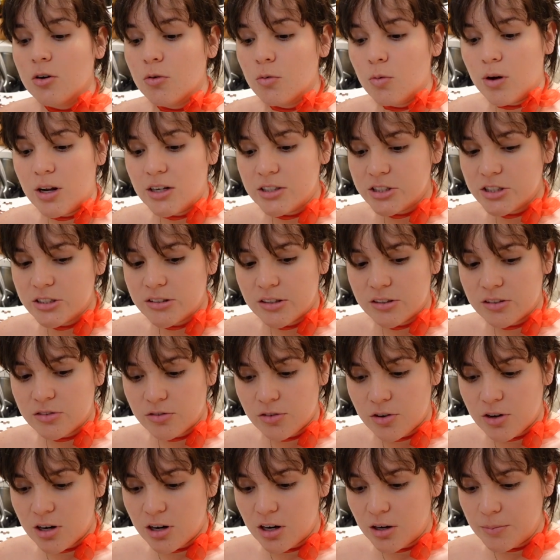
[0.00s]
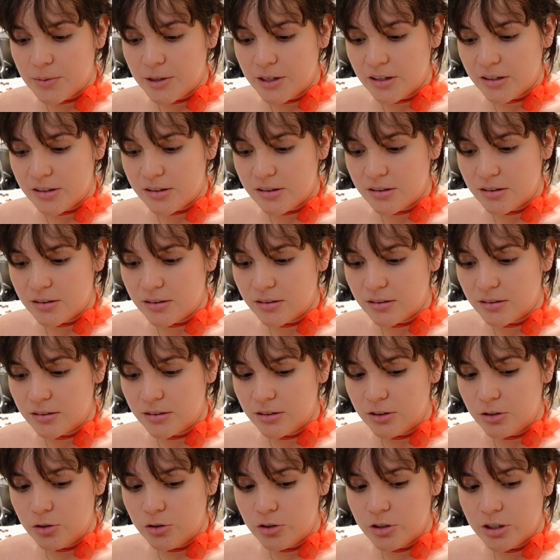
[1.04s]
and watch it this far, because
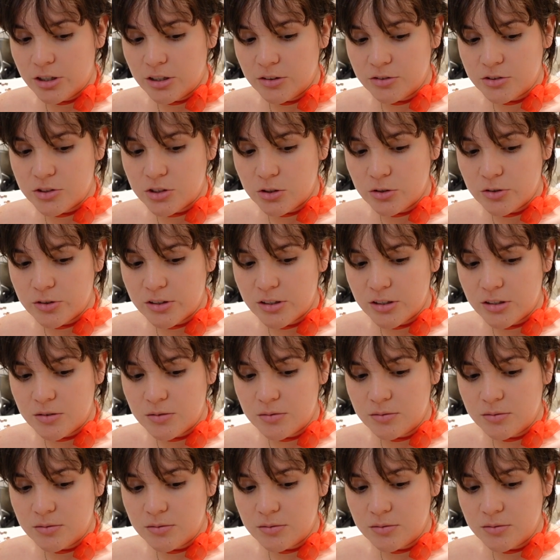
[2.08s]
you could have chosen